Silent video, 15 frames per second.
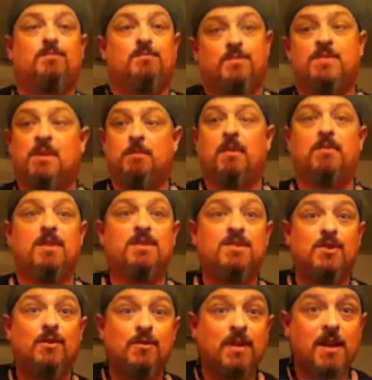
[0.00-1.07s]
Some of us
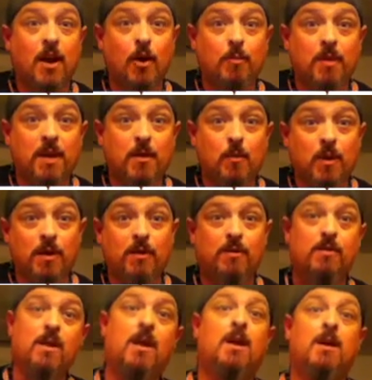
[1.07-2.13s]
certainly hope he
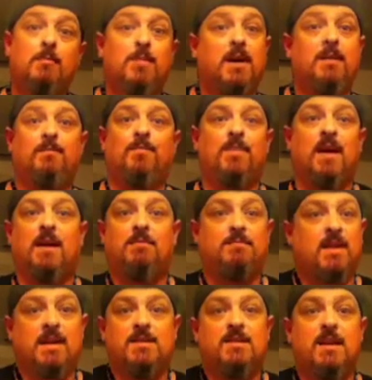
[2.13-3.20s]
will, but that
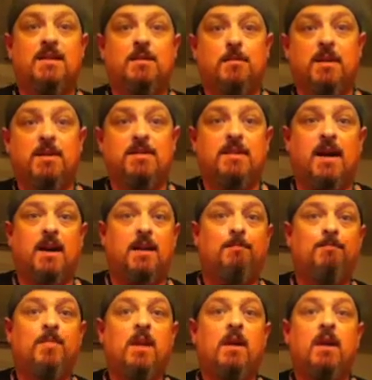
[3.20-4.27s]
has yet to be decided.
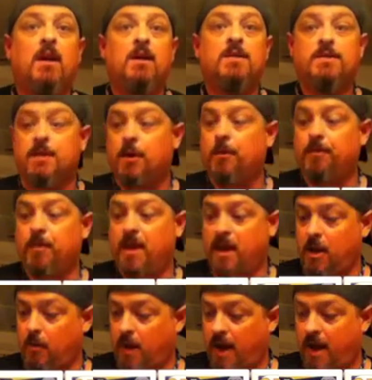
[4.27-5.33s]
So
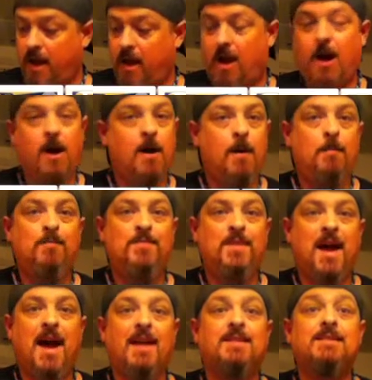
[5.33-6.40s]
anyway,
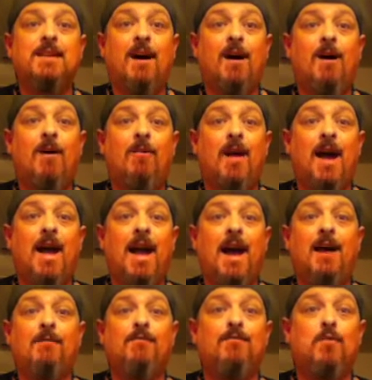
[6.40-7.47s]
that's all I
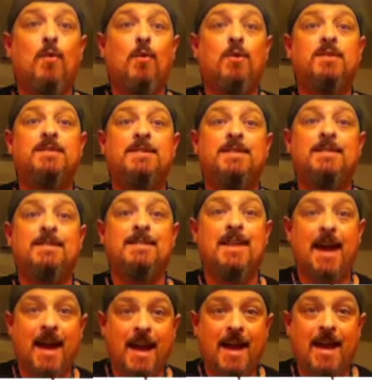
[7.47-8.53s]
have for
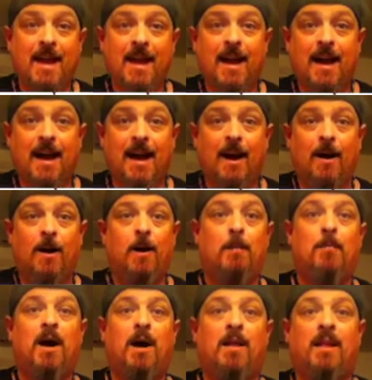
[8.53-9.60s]
today.
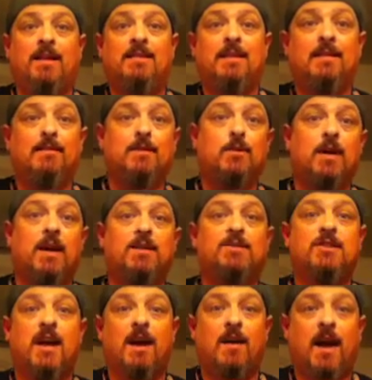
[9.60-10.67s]
I'd like to give a quick
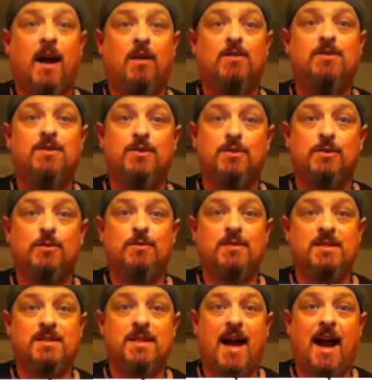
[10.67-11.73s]
shout out to
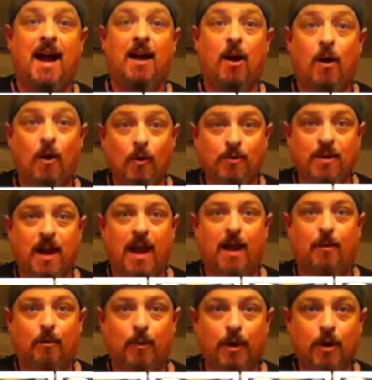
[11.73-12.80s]
Zach Holt
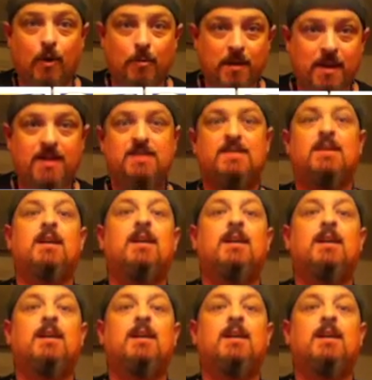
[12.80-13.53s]
at Real Bits.